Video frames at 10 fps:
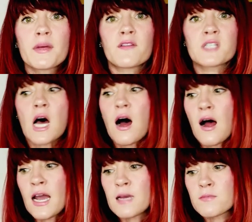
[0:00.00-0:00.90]
bit of
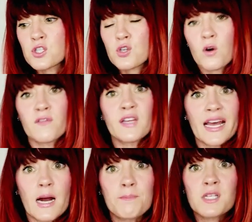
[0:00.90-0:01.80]
time to sort of
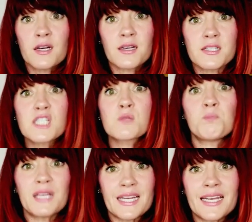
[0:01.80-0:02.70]
get up to
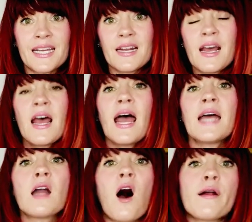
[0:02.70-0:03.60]
speed
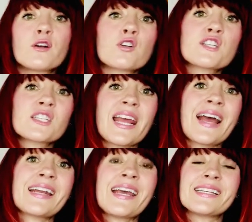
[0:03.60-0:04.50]
and
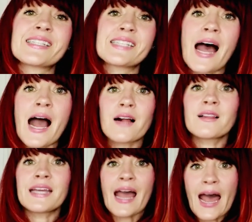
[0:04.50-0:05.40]
understand
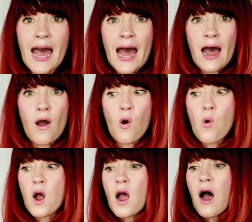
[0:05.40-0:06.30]
exactly
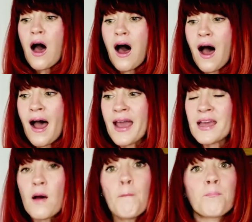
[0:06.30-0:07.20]
how
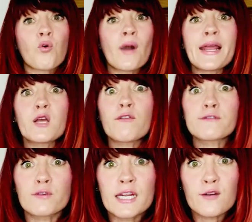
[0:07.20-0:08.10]
I break
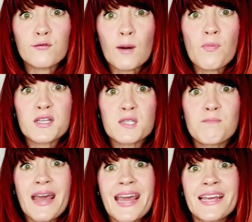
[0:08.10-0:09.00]
free from this
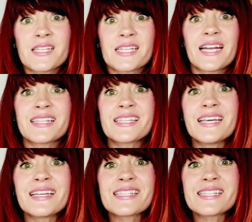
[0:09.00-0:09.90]
maze. And it's
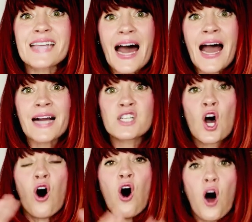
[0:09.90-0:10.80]
the exact
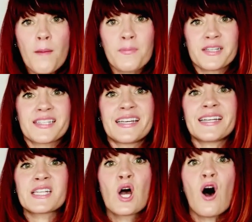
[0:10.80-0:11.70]

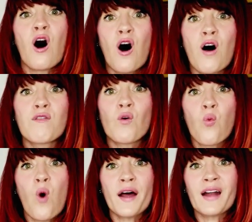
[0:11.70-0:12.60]
opposite of
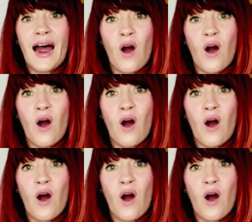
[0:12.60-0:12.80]
what